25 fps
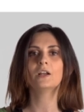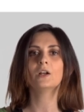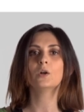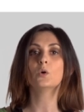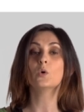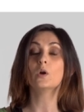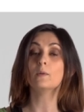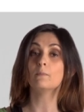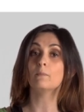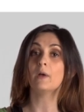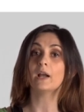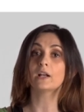
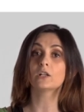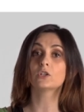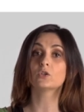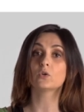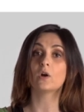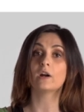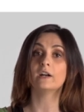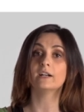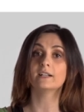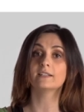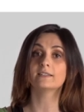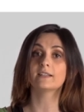Going back to
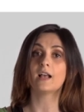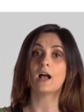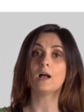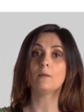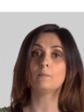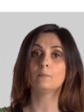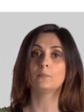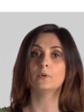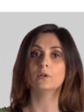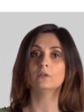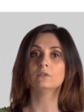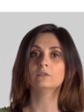our
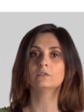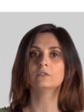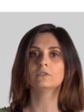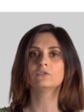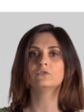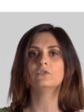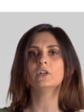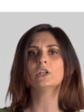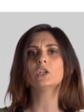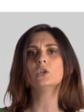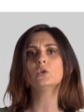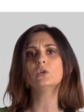example,
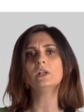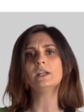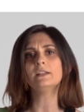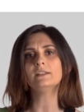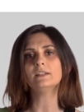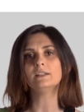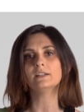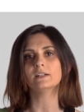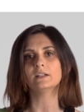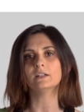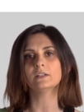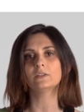
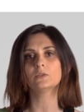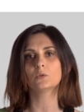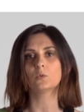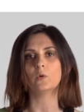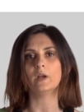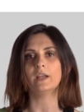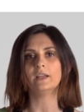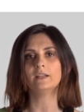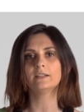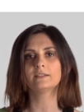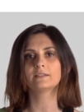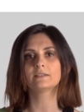regulating
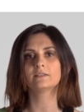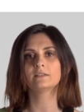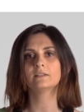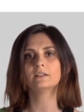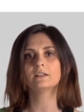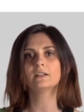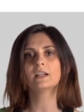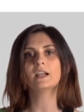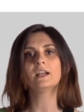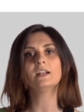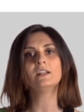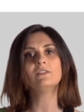earthquakes
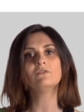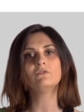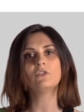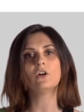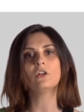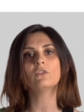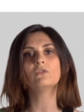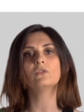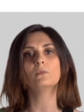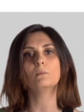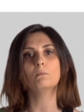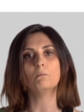can
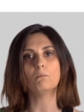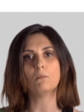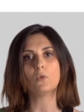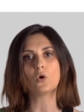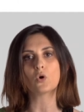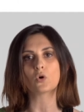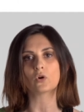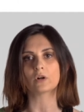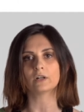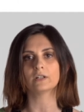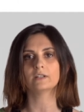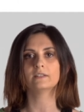involve
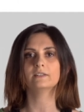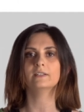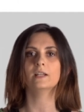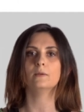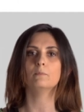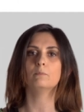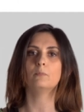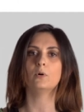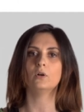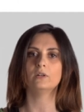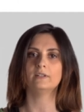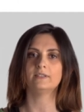more
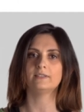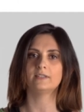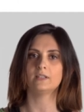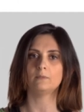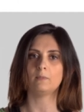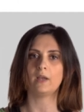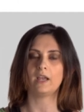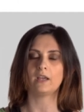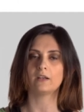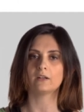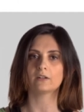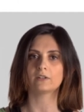than
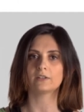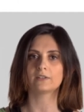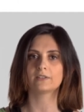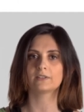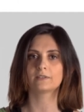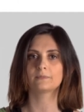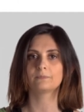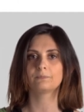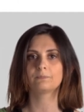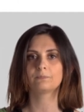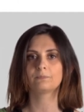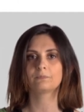
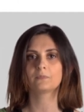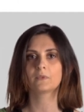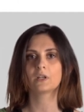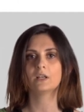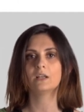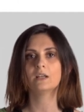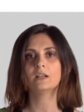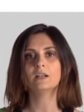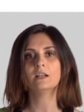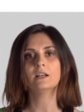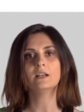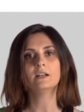policymakers.
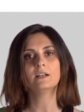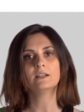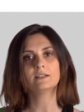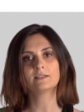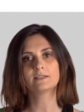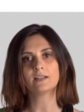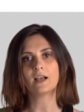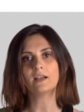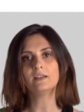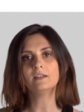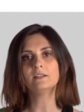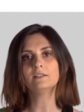
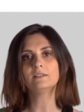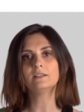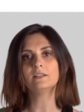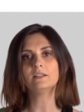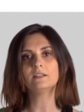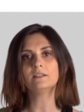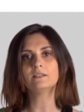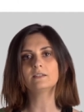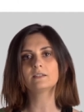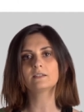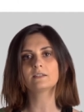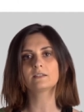
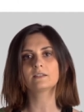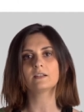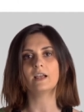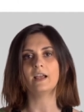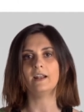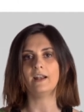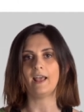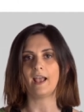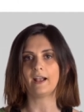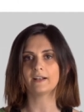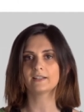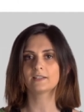Scientists
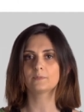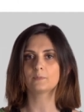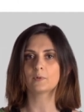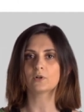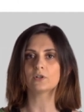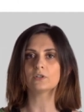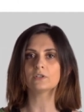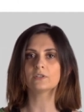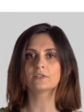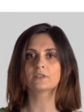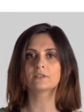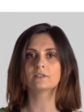and
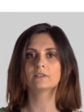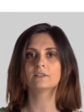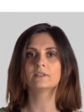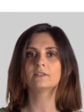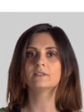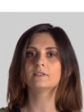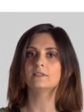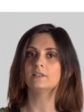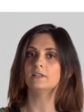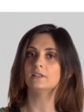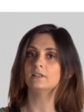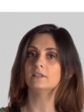experts,
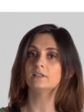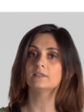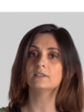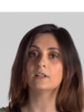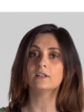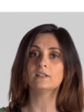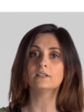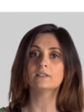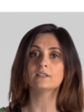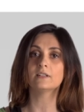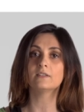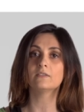
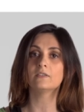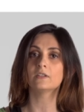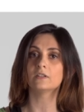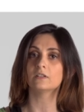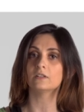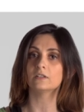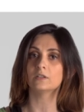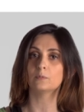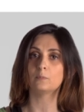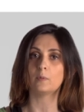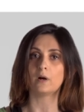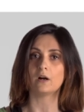citizens and
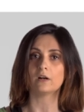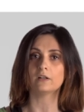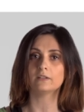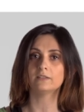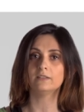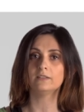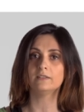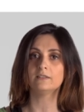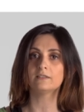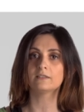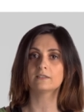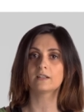third
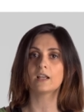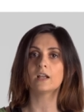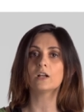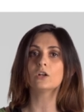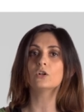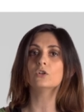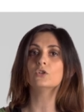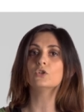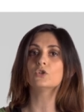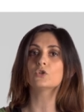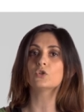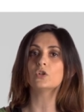parties can
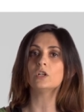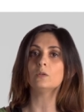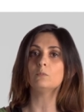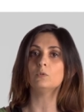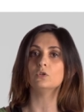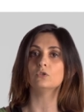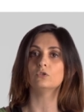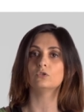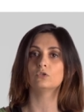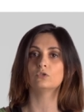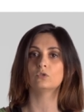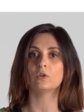
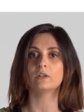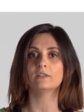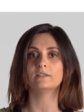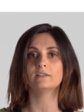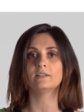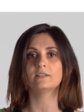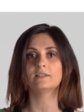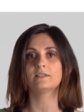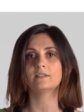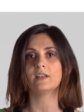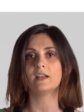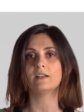contribute to
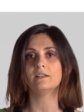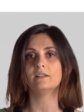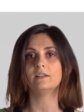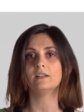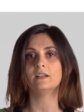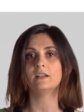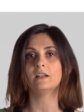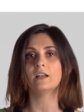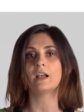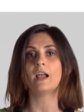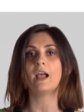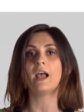
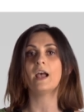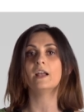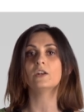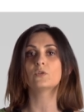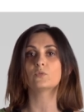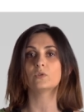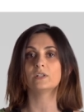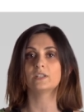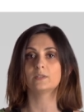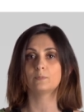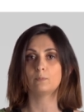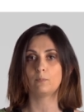understanding and
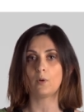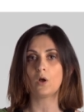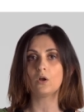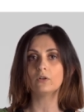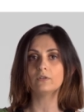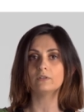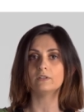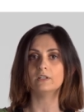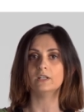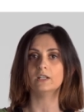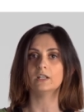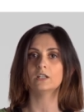
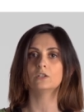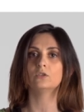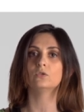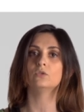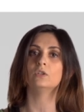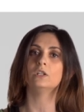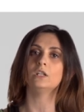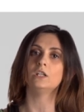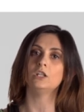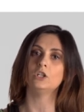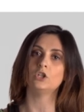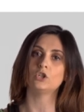responding to
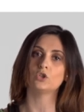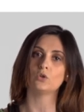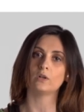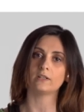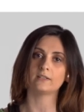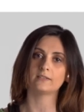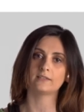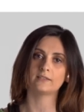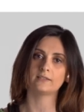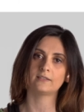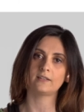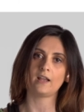the issue
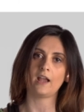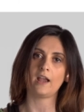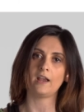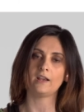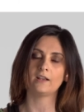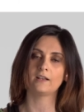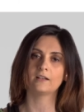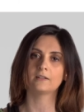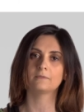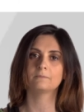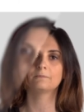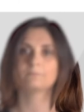at
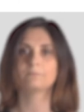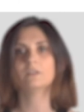stake.